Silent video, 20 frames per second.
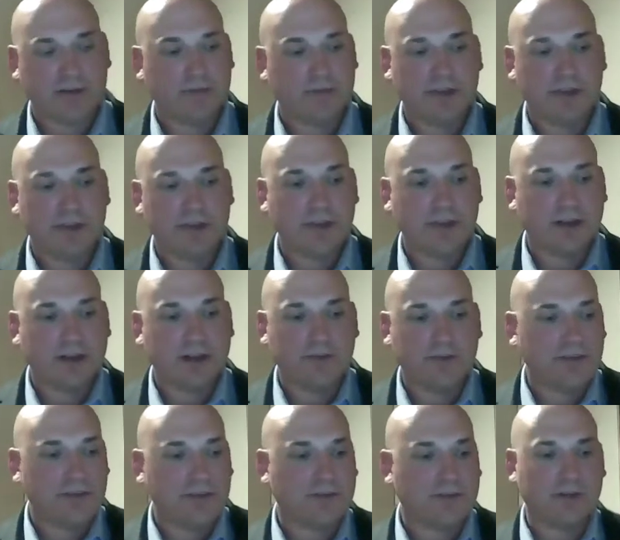I mean, think of
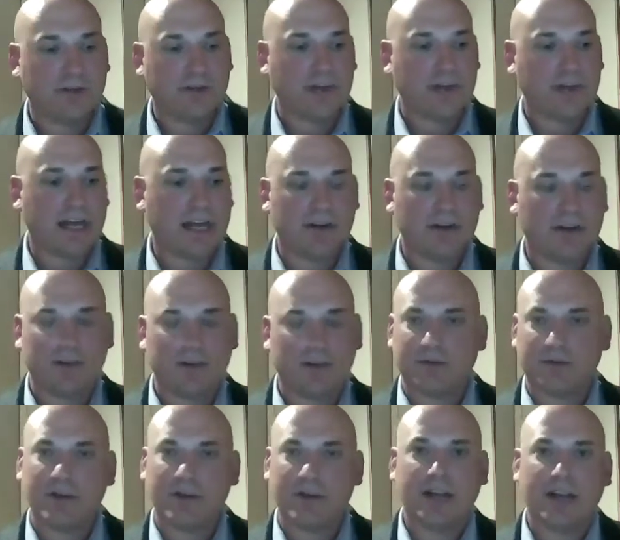different localities
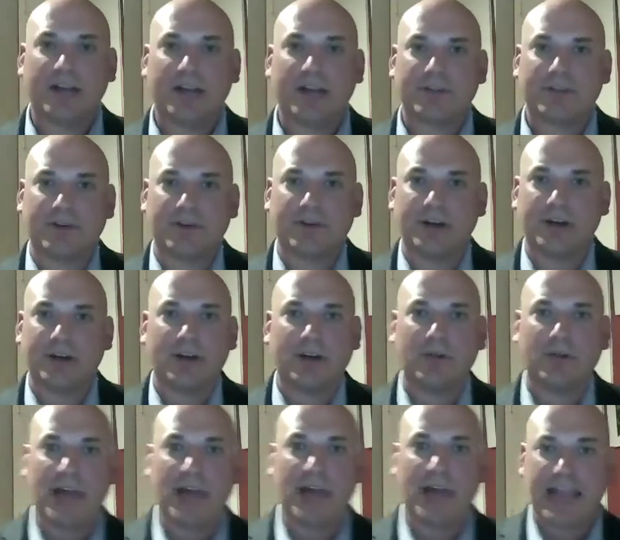where you guys are,
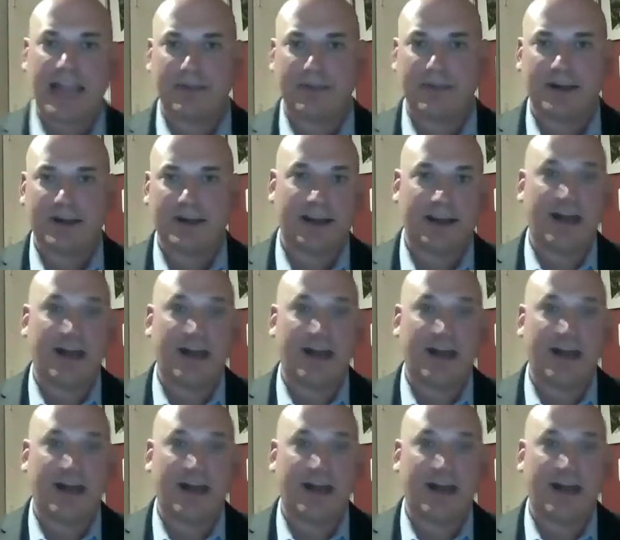lagging behind.